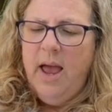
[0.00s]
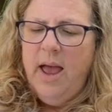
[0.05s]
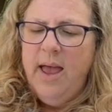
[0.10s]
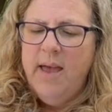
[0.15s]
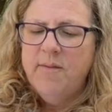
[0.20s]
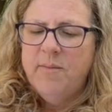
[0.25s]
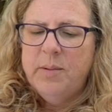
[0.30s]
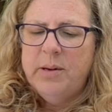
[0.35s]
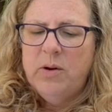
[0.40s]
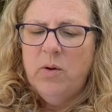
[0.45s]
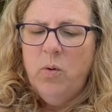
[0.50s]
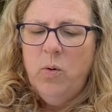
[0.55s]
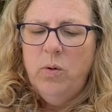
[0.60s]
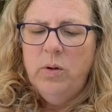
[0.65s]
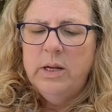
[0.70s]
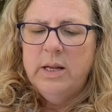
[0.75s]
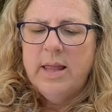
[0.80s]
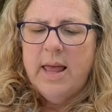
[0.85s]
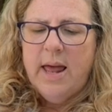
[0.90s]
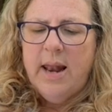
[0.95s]
"I have been
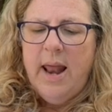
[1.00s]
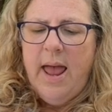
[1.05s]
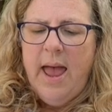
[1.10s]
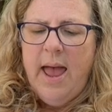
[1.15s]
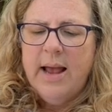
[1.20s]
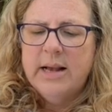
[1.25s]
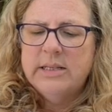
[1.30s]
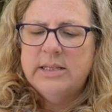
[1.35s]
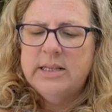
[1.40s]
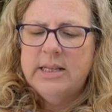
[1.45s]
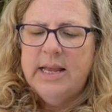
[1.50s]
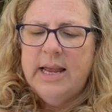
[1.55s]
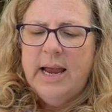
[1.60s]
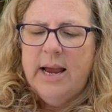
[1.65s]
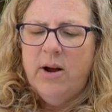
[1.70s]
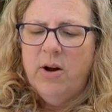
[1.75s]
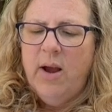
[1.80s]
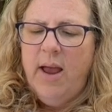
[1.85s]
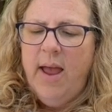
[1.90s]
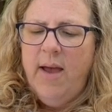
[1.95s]
holding that axe in the
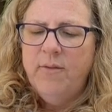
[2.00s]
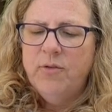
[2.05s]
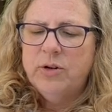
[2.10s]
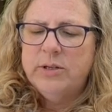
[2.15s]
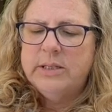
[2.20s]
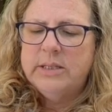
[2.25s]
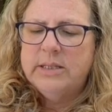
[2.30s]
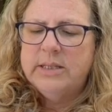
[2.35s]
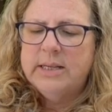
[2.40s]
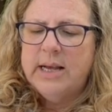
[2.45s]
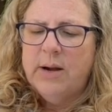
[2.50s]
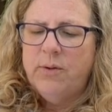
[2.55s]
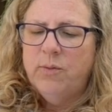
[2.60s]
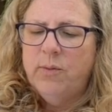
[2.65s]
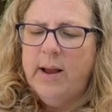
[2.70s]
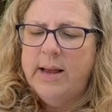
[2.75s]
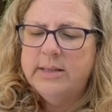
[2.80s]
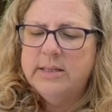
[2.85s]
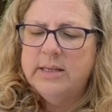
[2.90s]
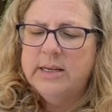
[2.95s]
air ever since I
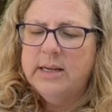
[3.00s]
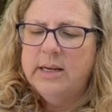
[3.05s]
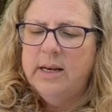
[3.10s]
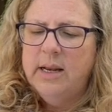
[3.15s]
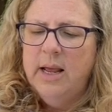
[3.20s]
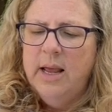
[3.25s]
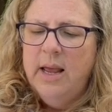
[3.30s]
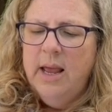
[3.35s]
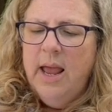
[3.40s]
rested,